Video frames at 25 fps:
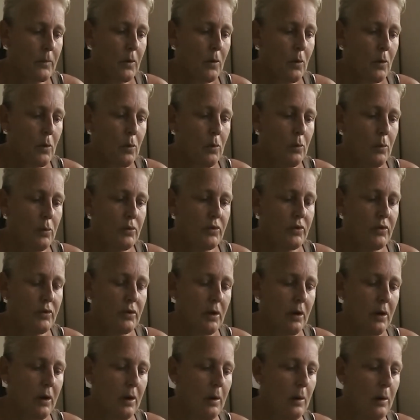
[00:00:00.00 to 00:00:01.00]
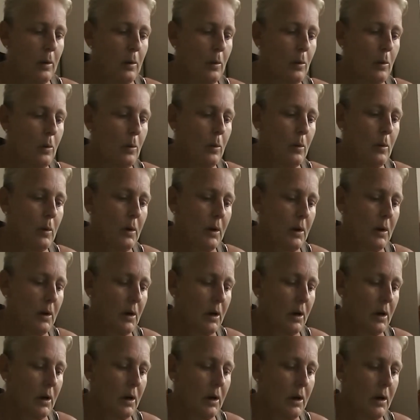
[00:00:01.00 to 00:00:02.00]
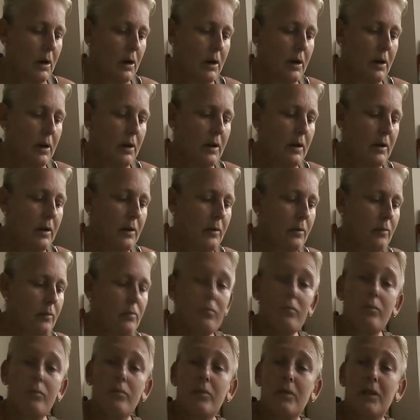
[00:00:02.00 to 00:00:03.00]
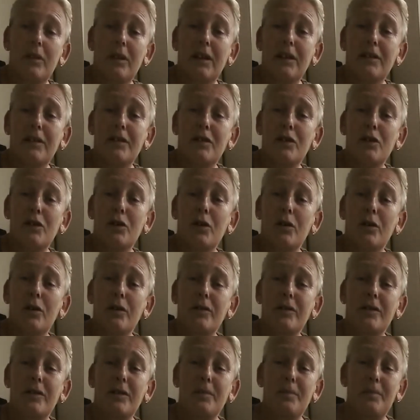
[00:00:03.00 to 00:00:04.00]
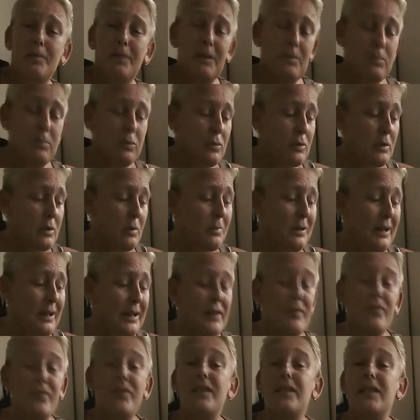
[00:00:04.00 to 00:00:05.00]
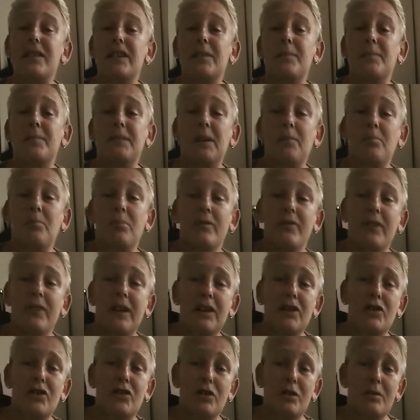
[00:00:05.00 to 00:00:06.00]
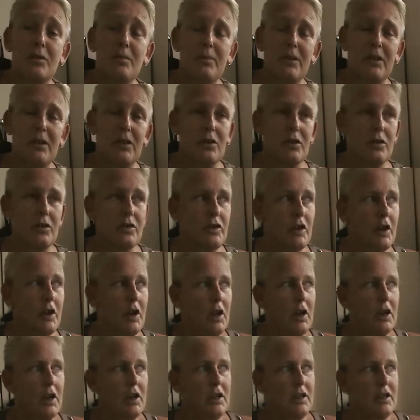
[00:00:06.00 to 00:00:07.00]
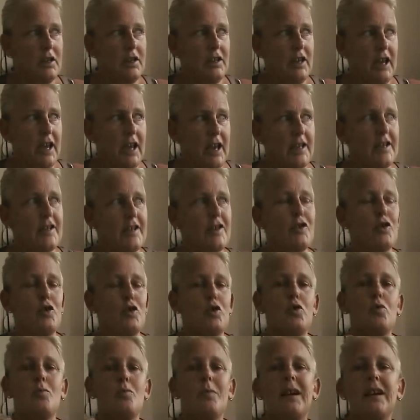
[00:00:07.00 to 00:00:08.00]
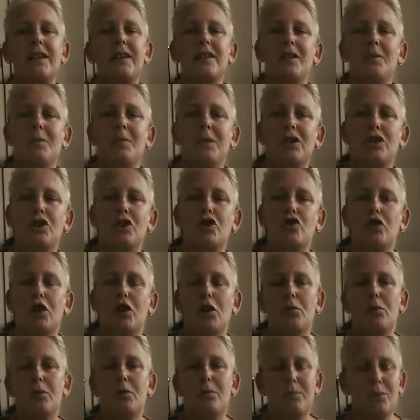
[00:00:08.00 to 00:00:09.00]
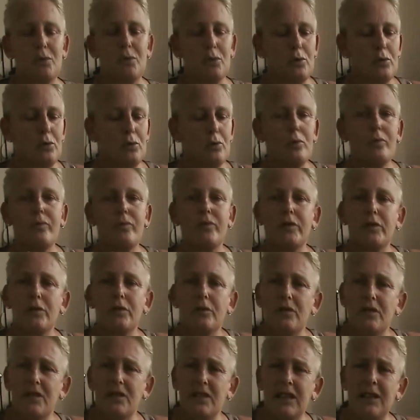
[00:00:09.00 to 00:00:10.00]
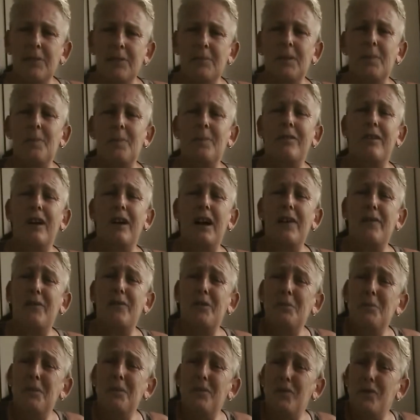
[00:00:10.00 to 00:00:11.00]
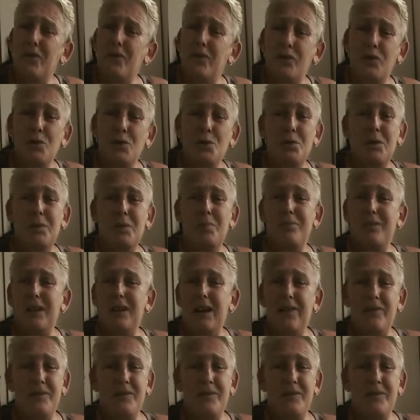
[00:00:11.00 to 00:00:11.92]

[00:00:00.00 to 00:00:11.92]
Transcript: Also, there's a lot of people complain of sleep deprivation, because yes, to make someone controllable, if you sleep deprive them, if you food deprive